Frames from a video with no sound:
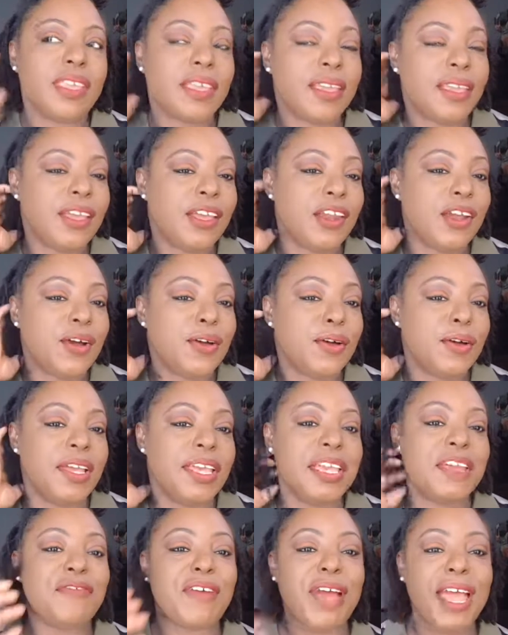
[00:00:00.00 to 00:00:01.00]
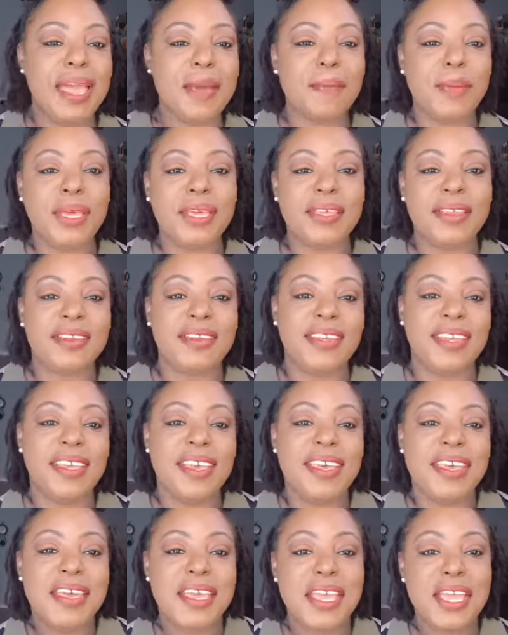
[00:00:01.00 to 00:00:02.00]
if I had been
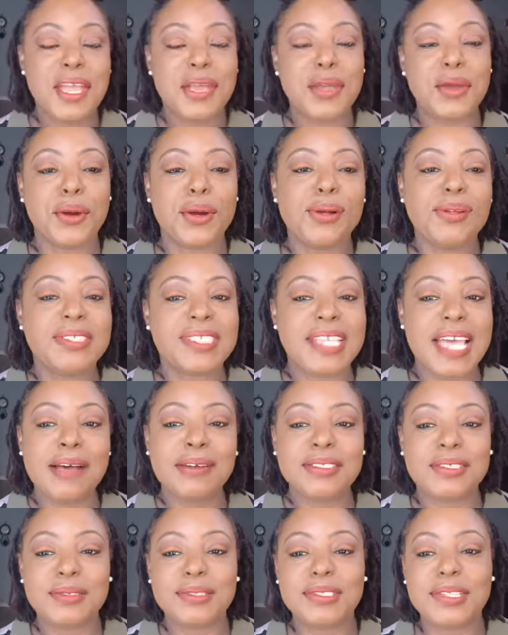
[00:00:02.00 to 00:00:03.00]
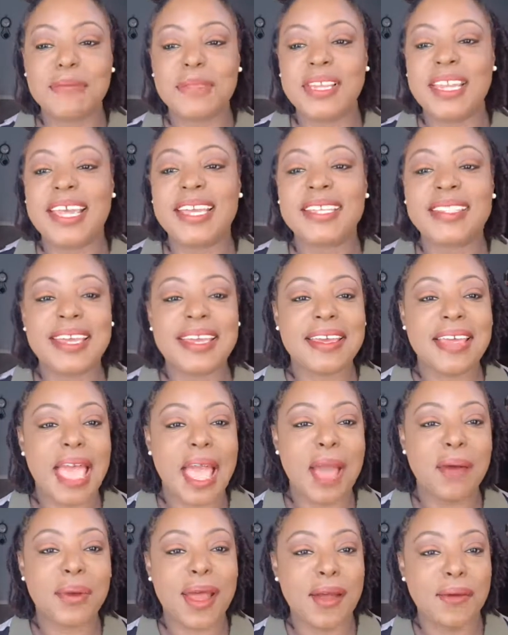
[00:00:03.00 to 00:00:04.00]
in Girl Scouts or something like that,
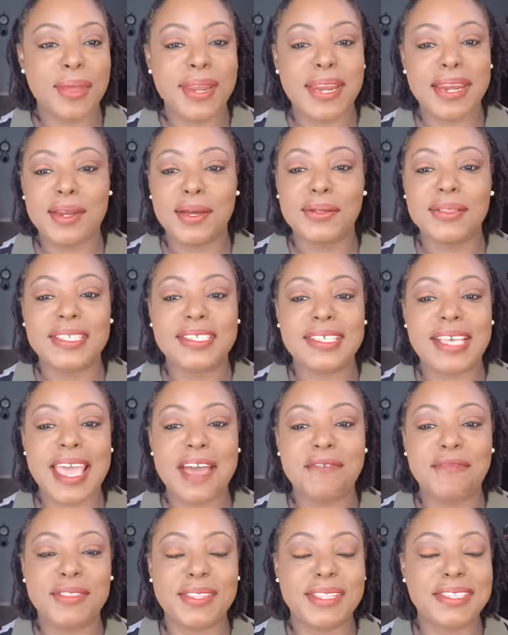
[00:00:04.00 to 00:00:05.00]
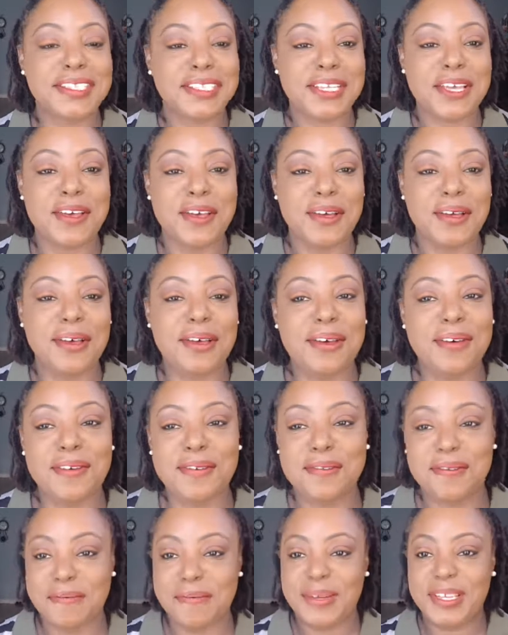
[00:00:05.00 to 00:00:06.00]
I would already know that half of this stuff.
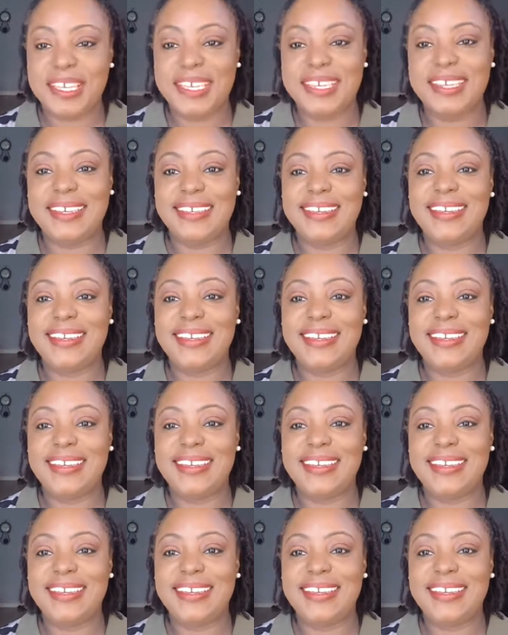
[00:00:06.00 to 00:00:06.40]
But